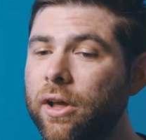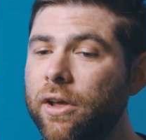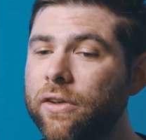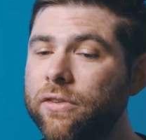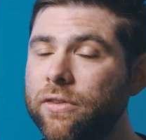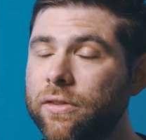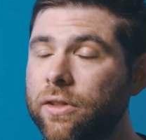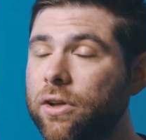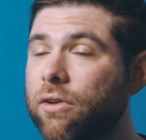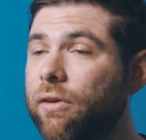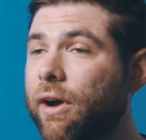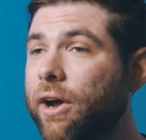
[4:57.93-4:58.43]

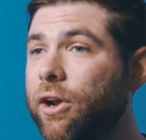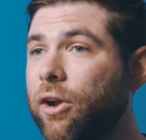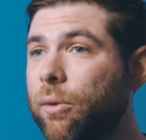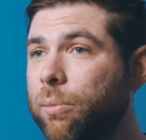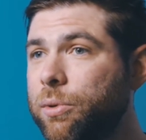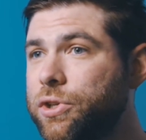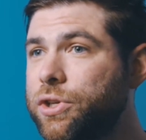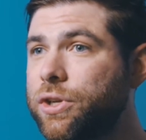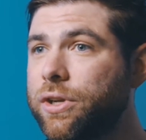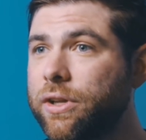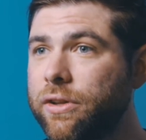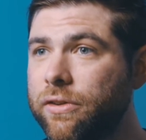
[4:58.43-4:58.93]
So the great
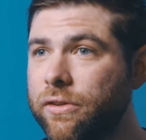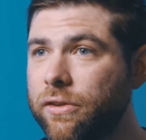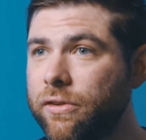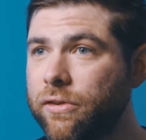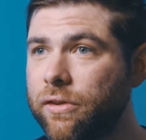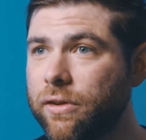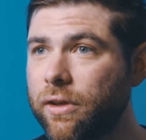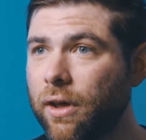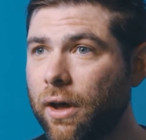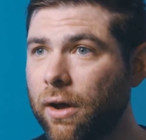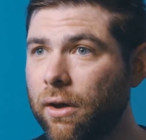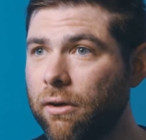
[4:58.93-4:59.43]
opportunity
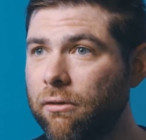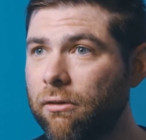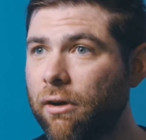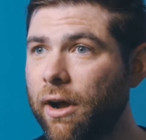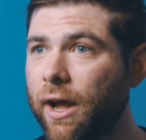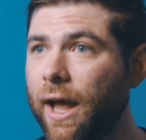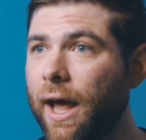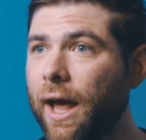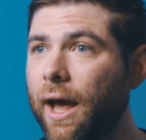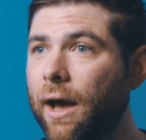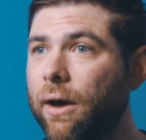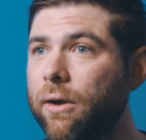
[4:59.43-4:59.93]
to go, right,
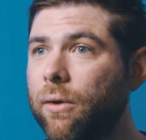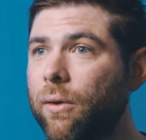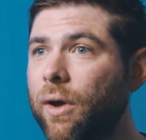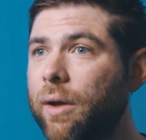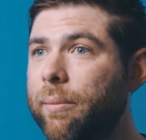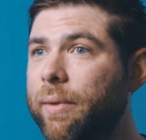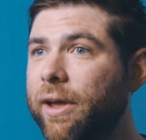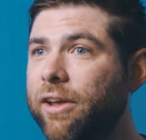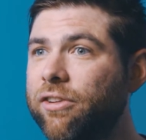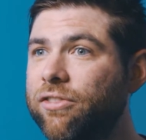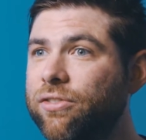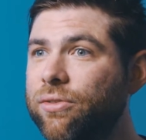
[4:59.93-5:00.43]
how do I
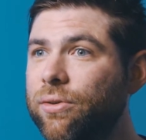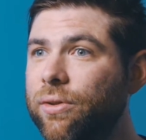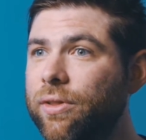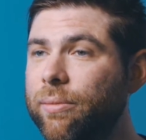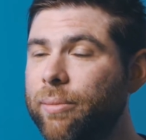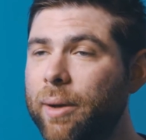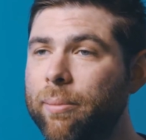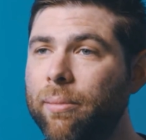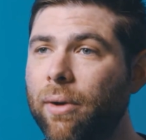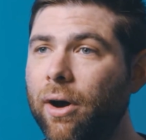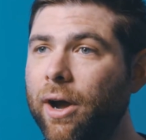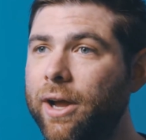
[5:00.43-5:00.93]
make sure that
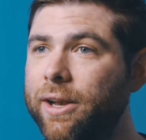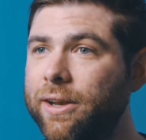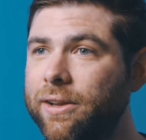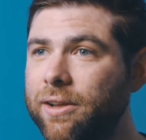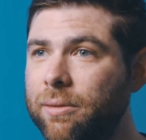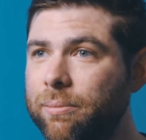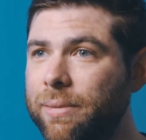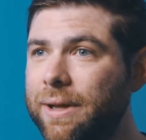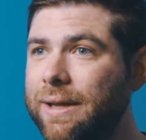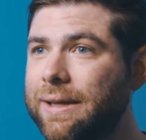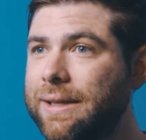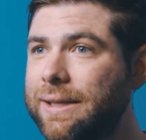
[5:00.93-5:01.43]
my mind
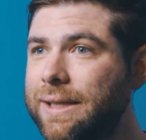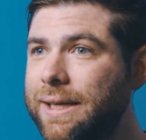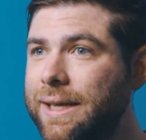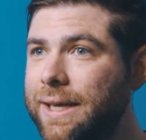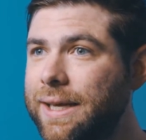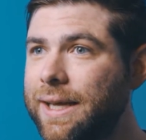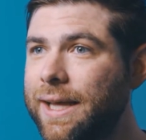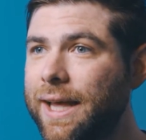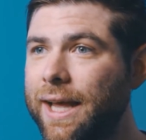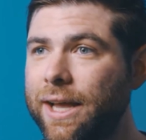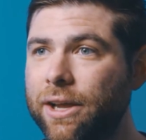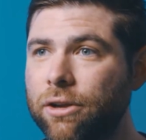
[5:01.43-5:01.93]
can be
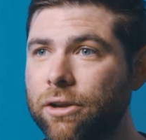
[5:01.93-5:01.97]
clear, it